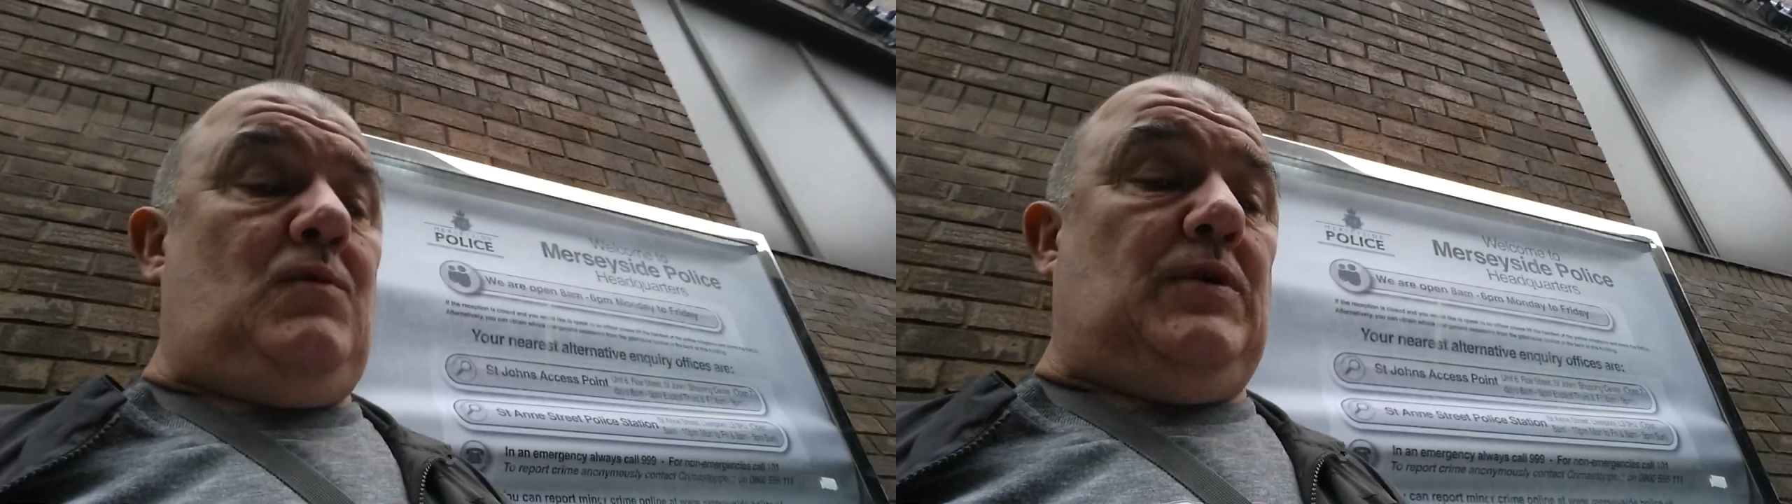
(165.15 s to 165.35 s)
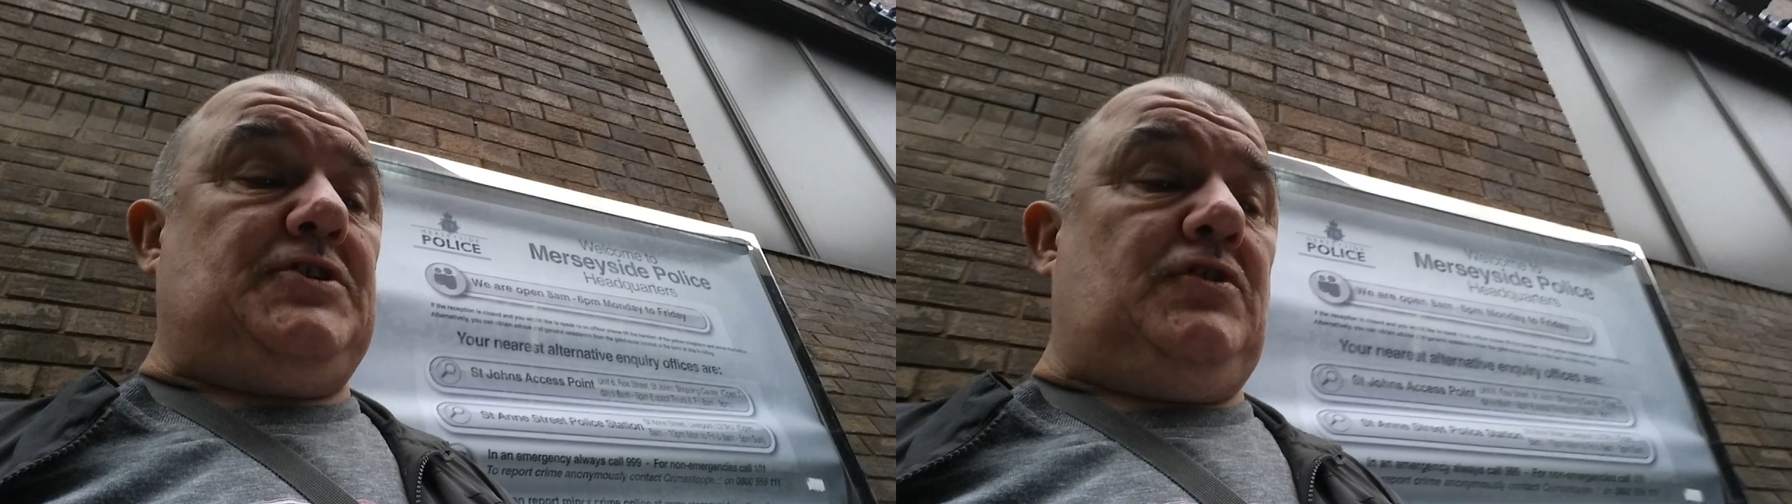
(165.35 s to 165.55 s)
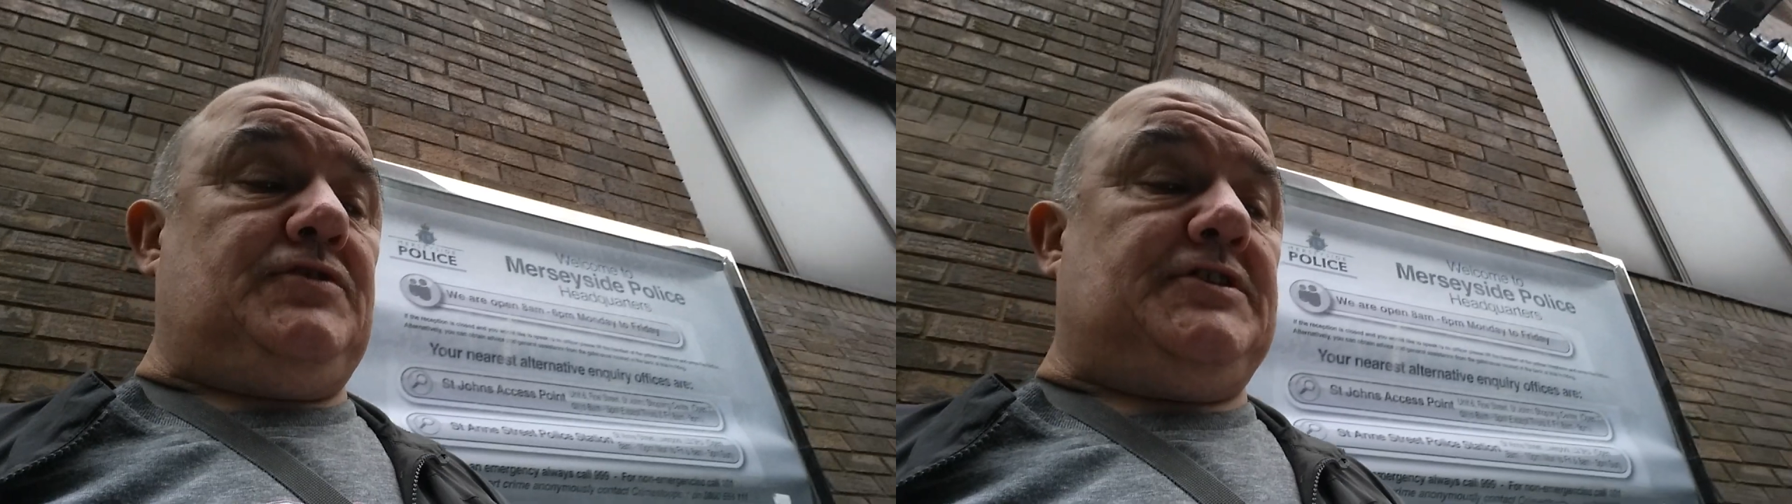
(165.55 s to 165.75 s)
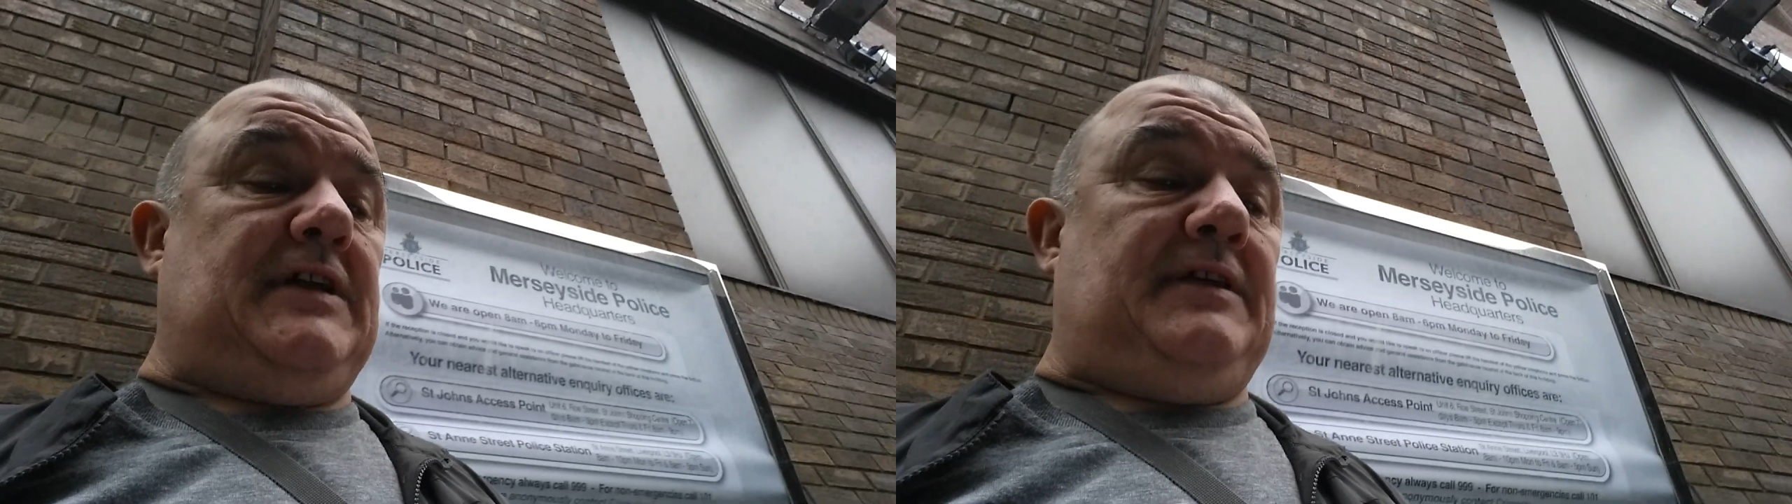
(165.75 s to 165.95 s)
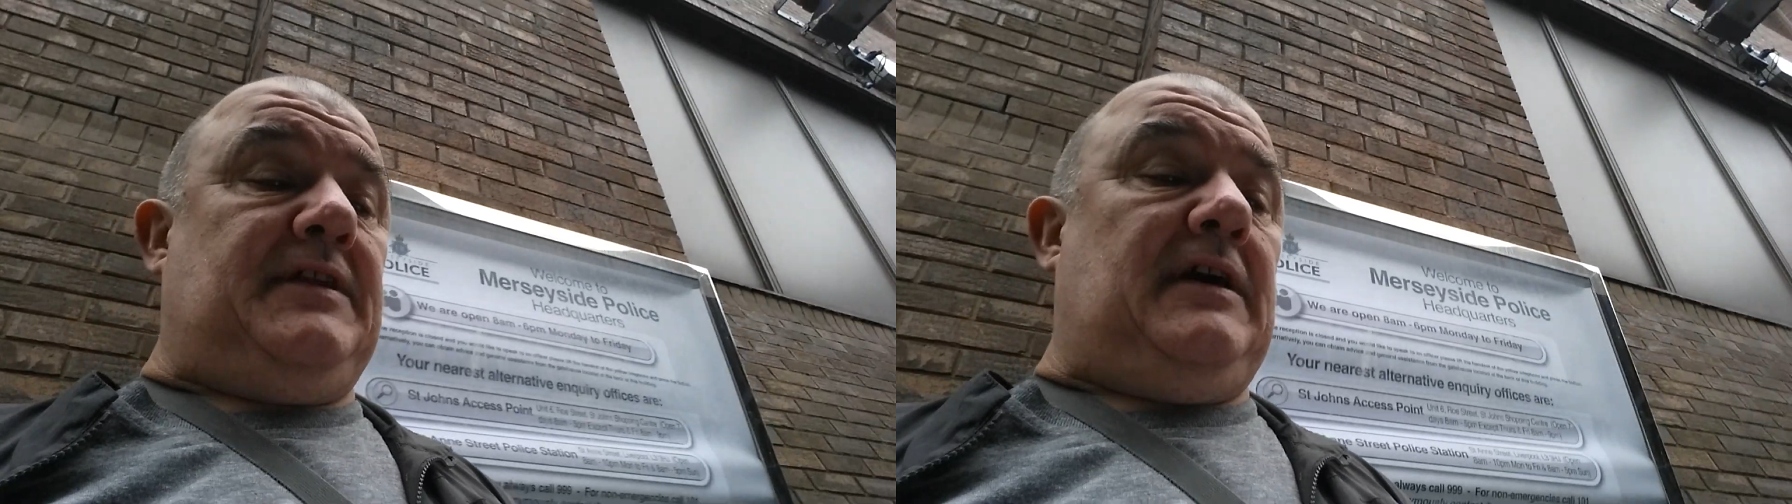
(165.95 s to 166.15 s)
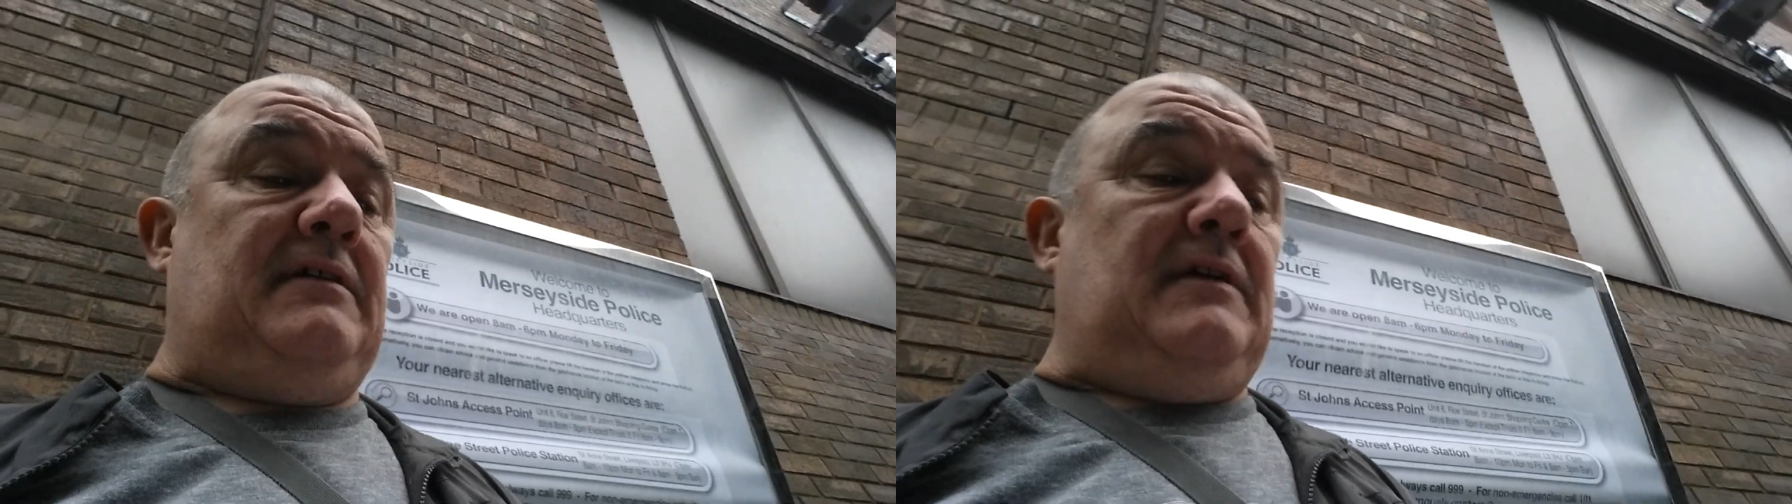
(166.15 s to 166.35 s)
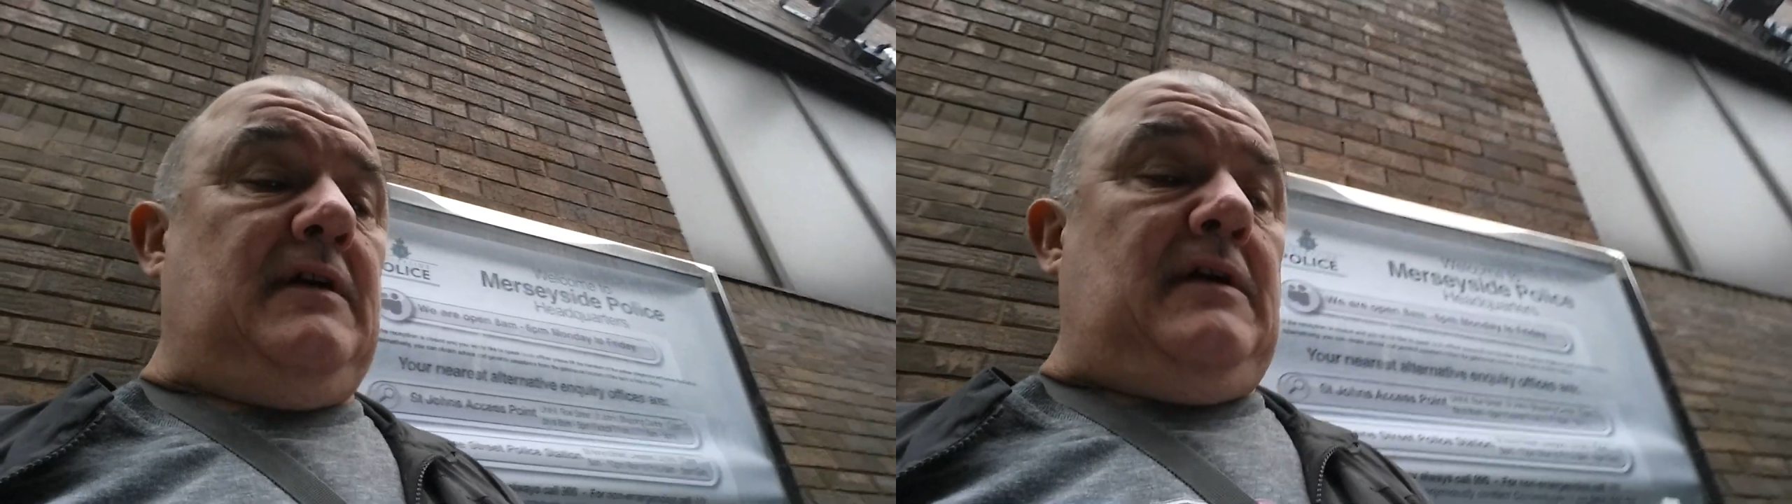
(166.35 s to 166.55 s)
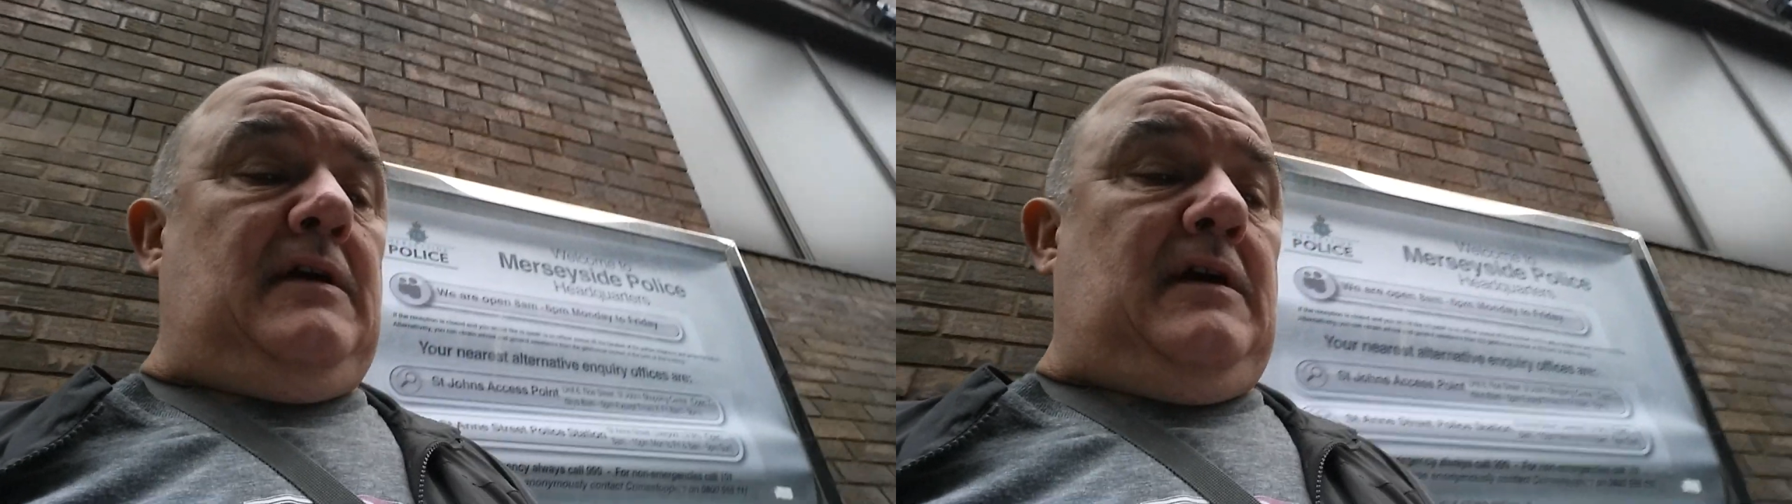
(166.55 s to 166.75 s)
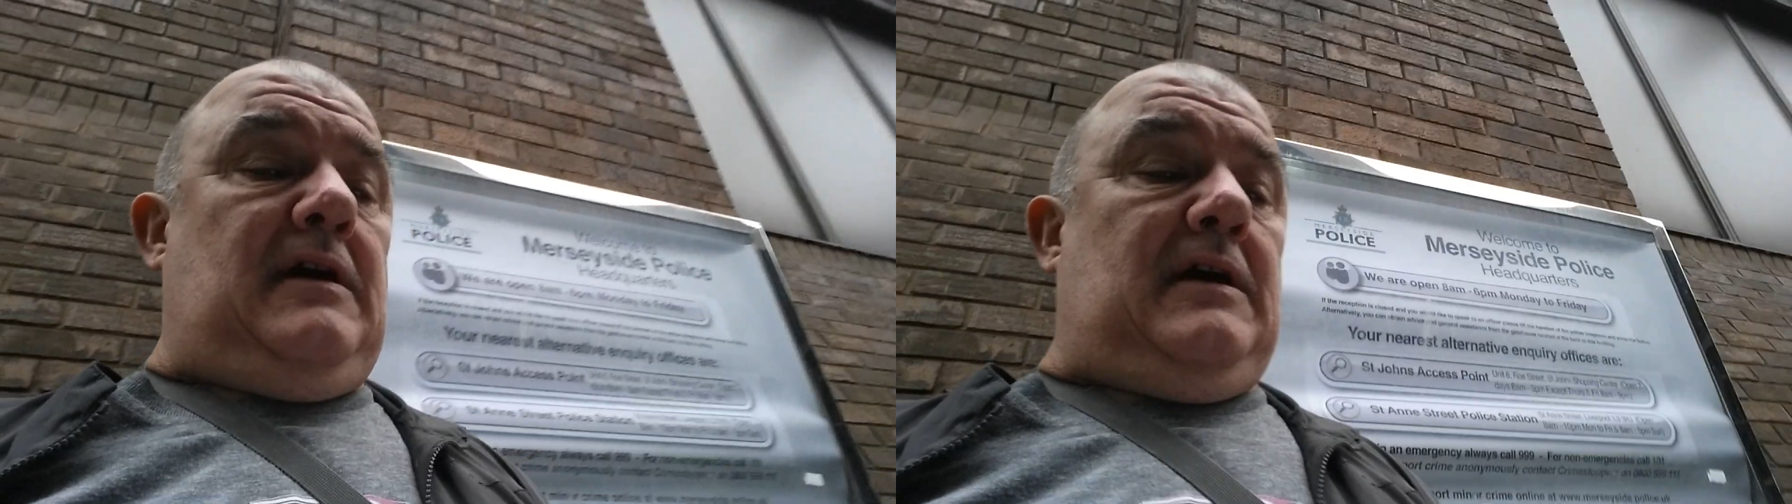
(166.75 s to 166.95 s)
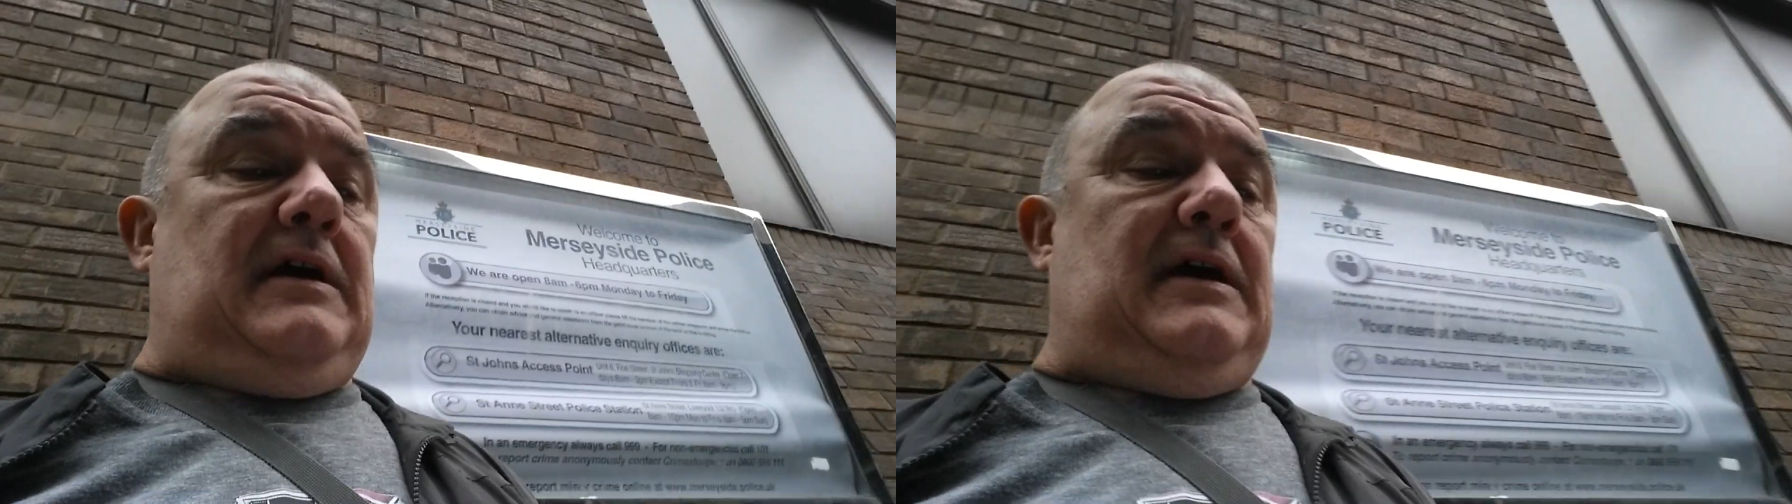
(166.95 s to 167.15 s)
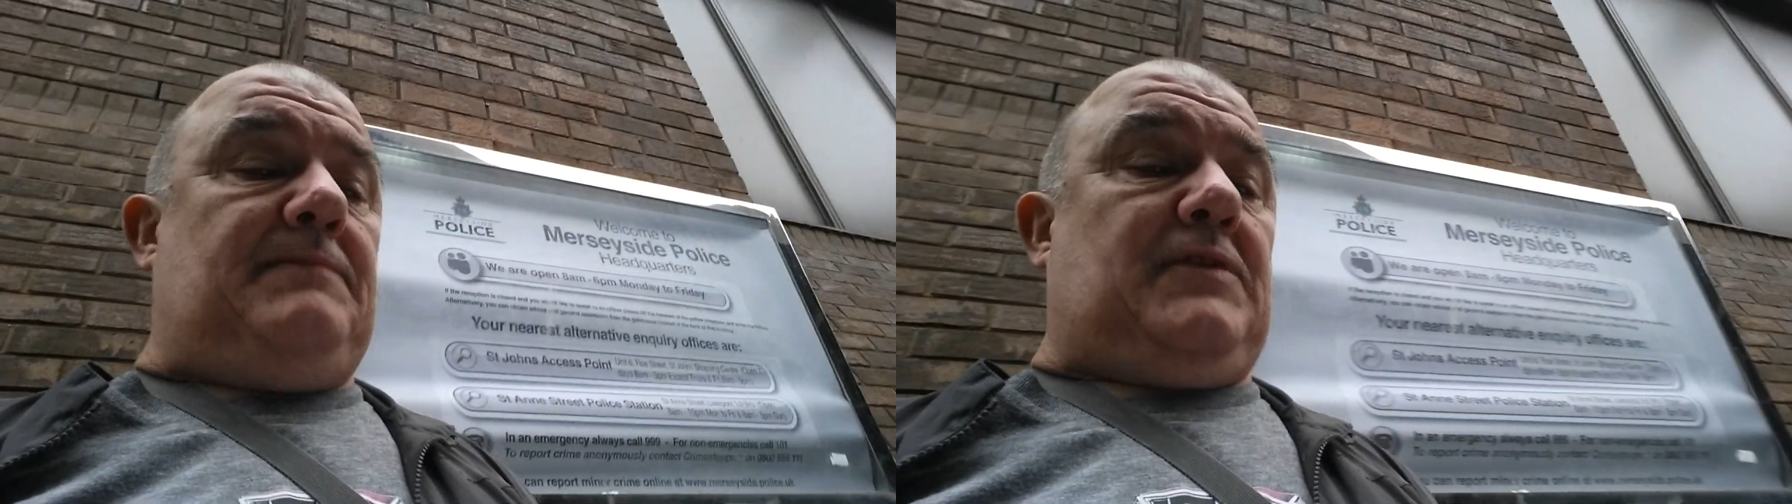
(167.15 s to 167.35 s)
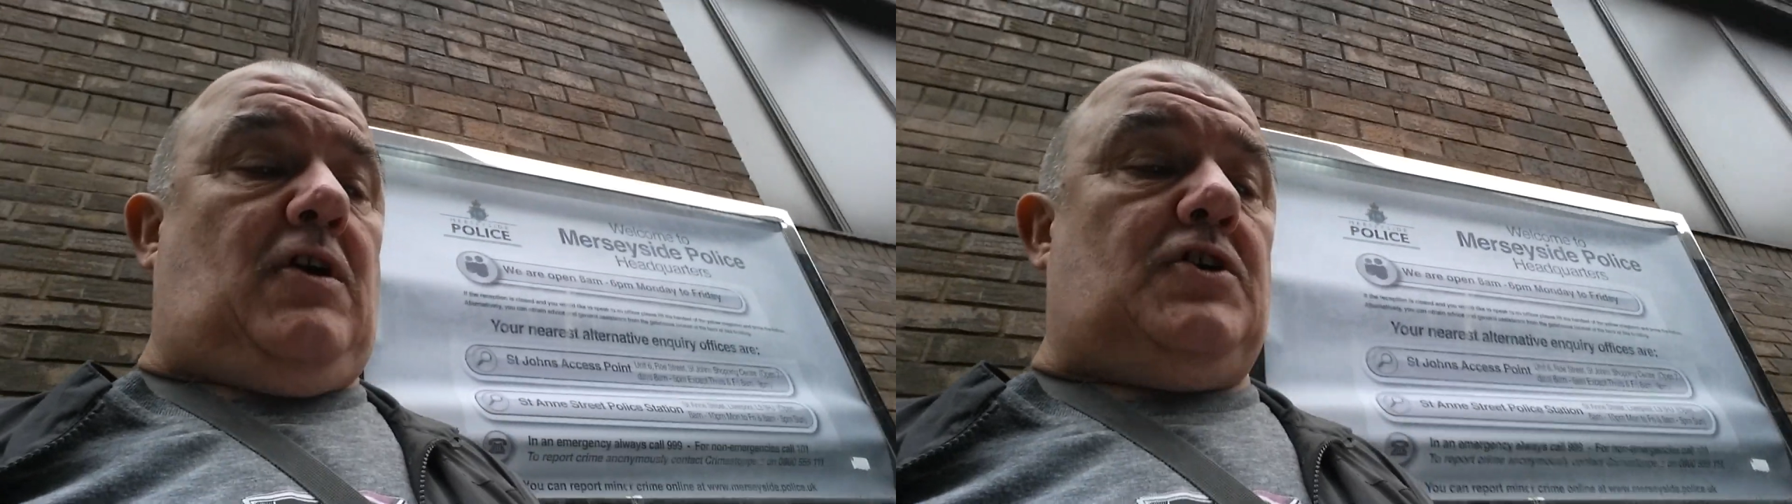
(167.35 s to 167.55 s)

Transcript: which he understand that. Uh, the